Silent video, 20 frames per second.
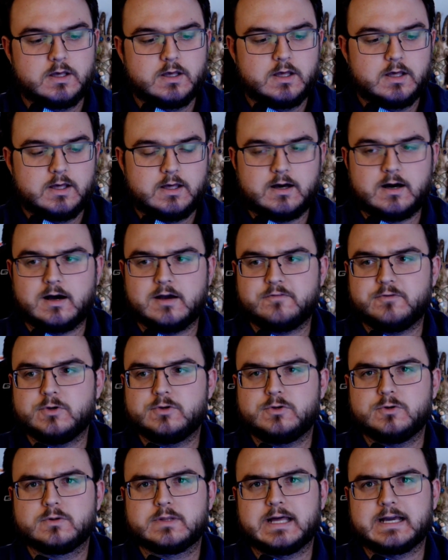if you do
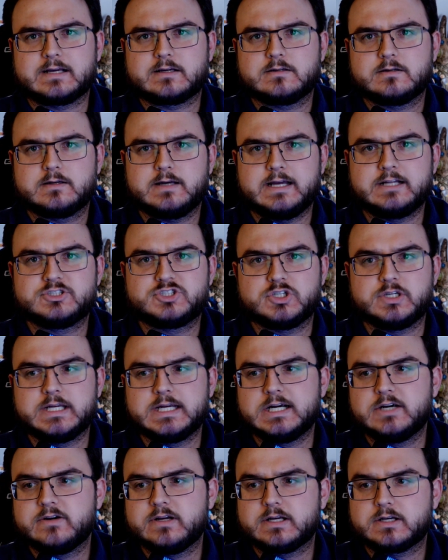like
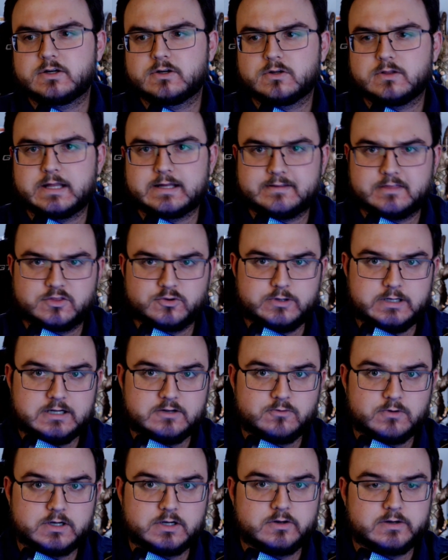engineering or like 3D
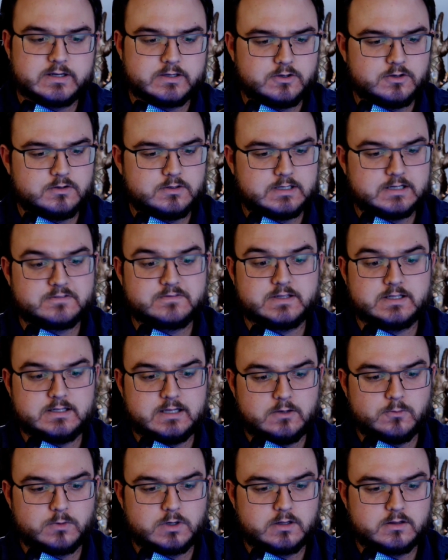rendering, you definitely need
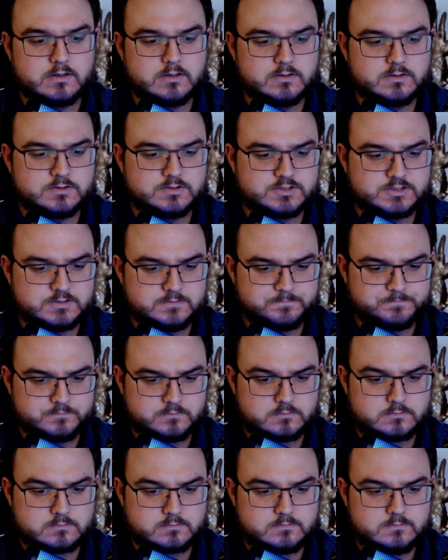one of those.
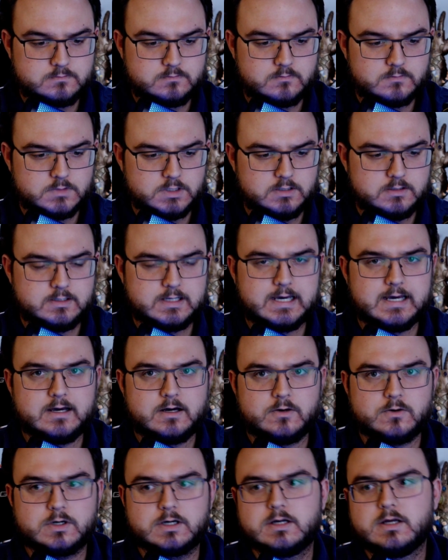
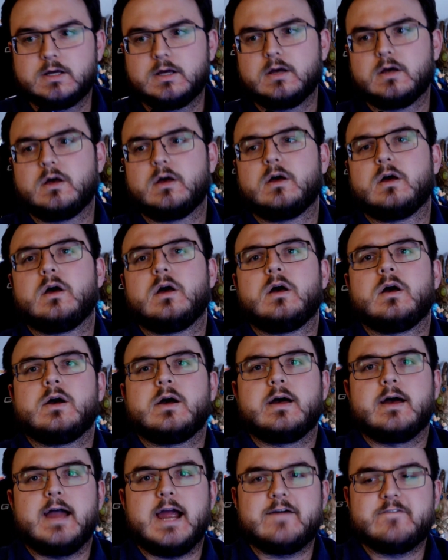Now,
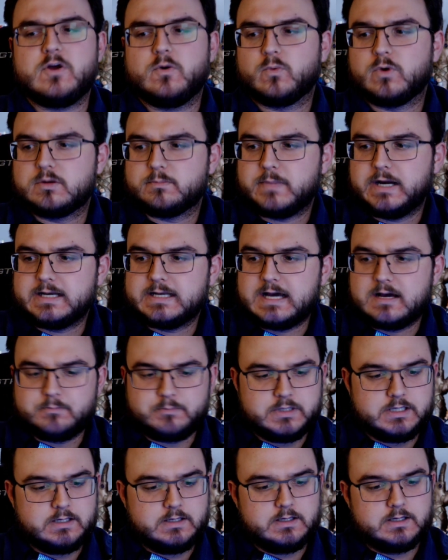everyone might not
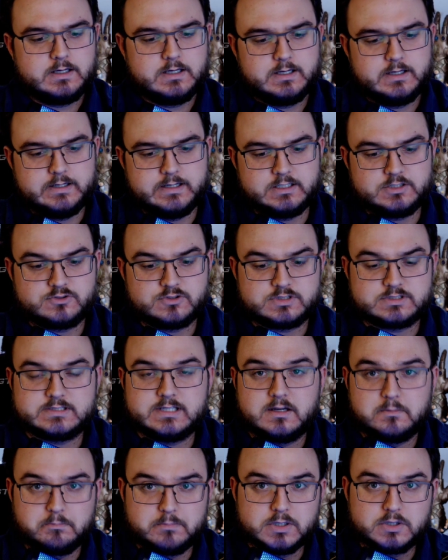be interested in
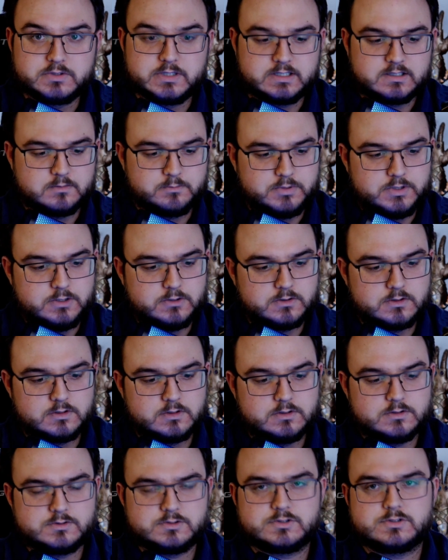building
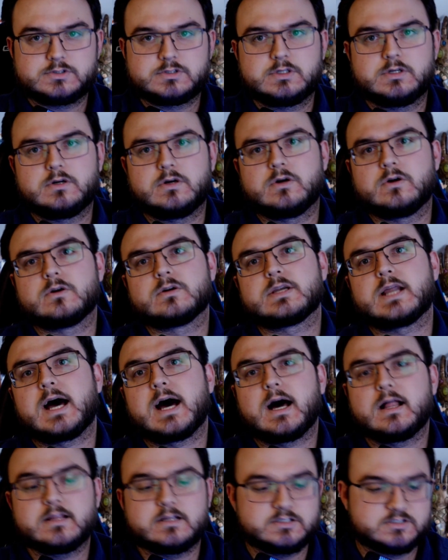computers or
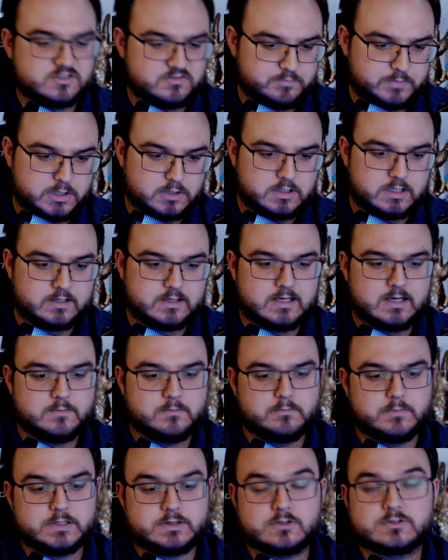knowledge of building them,
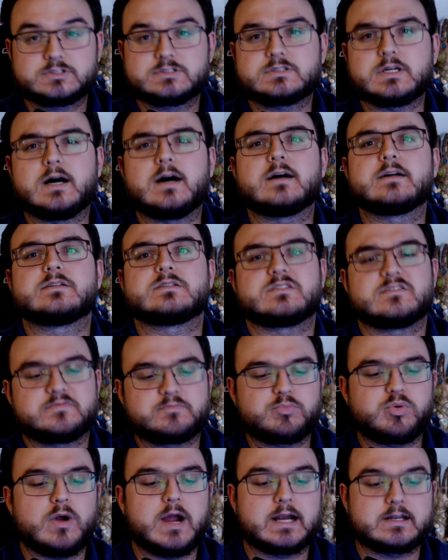but there's tons of
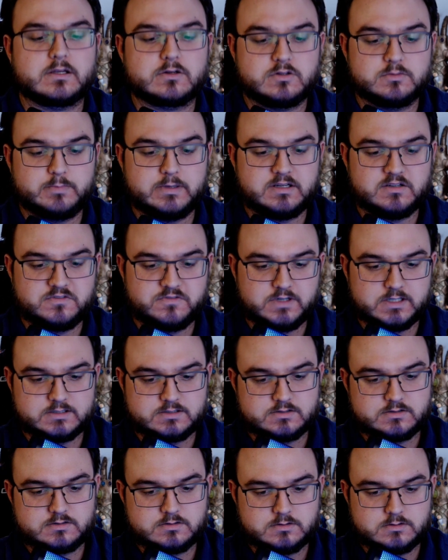practical
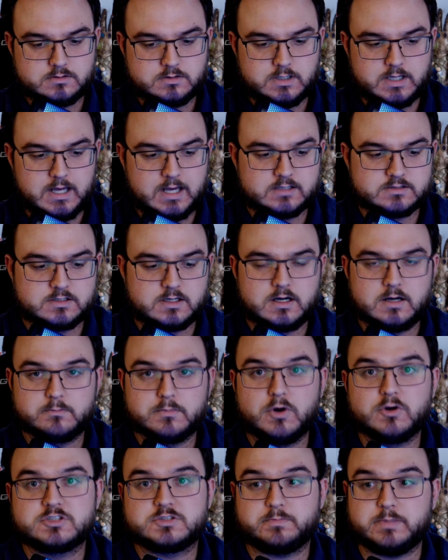benefits as
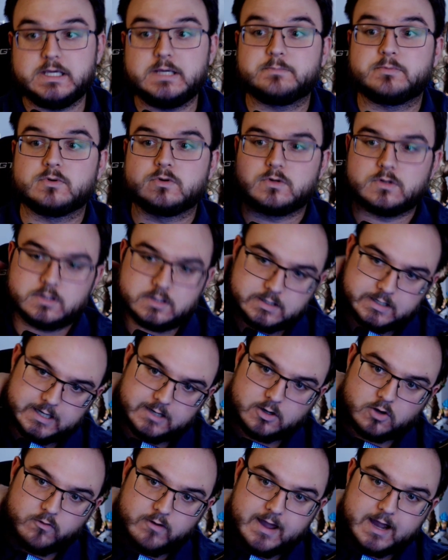most people
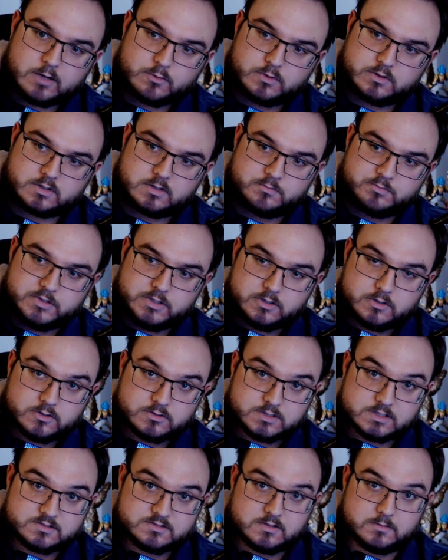interact with computers at
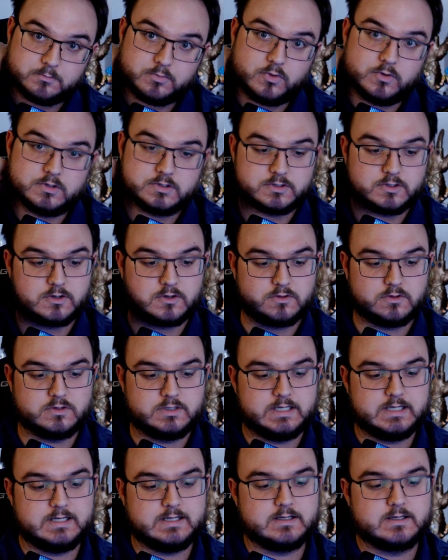some point during their
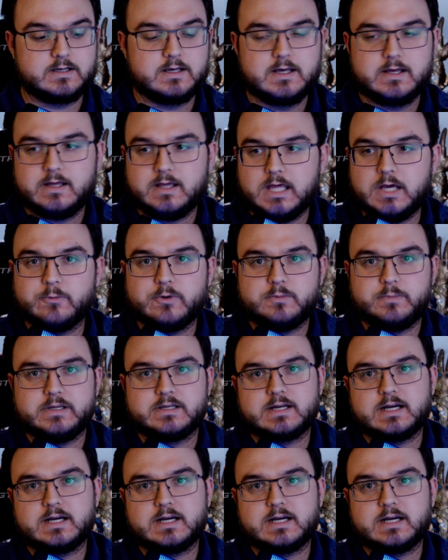day. It would be nice